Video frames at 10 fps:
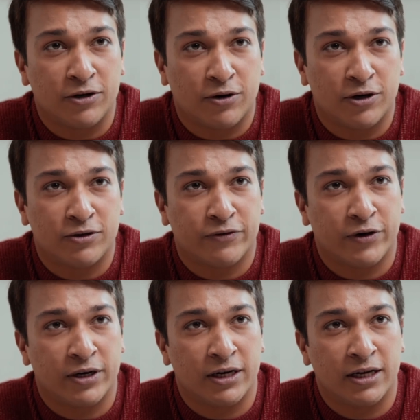records
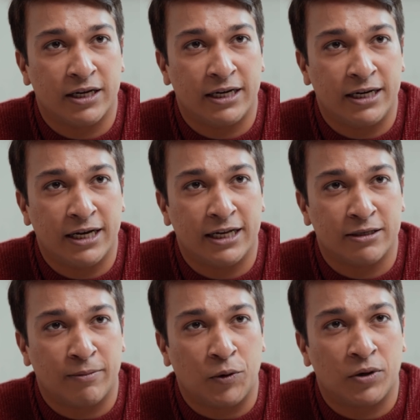for India as
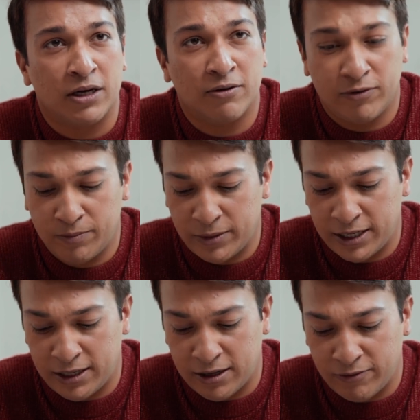a mountaineer.
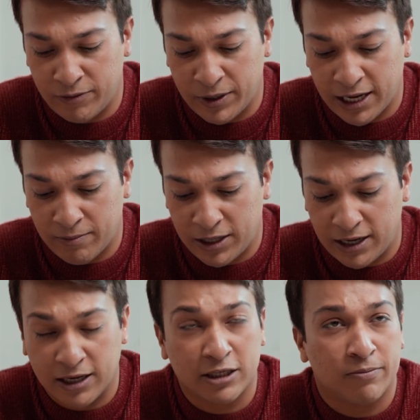We became the
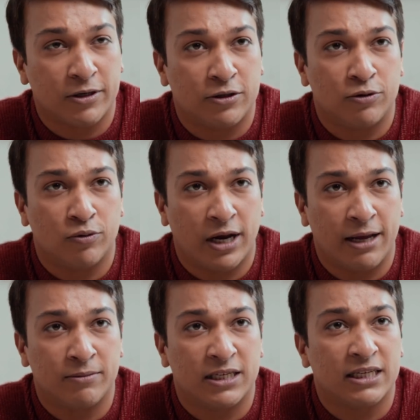youngest person to
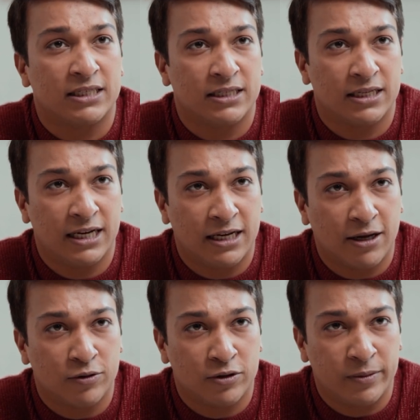climb 6
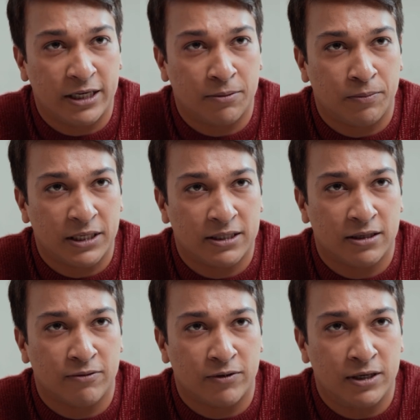8,000 meter peaks
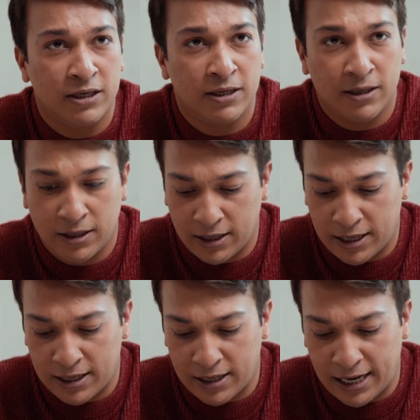in the world
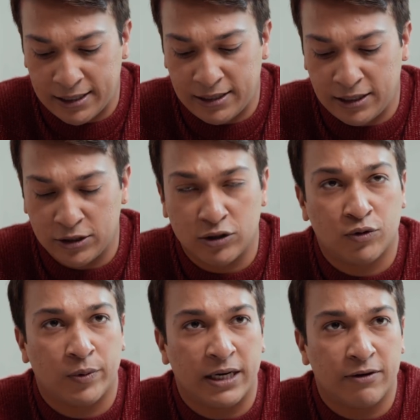at the age
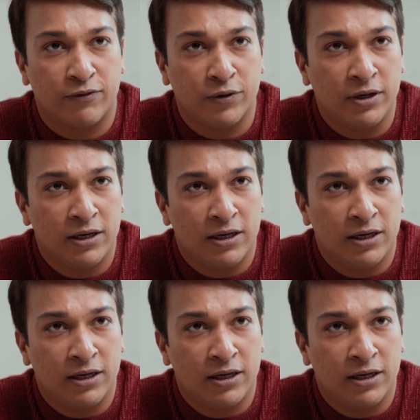of 24.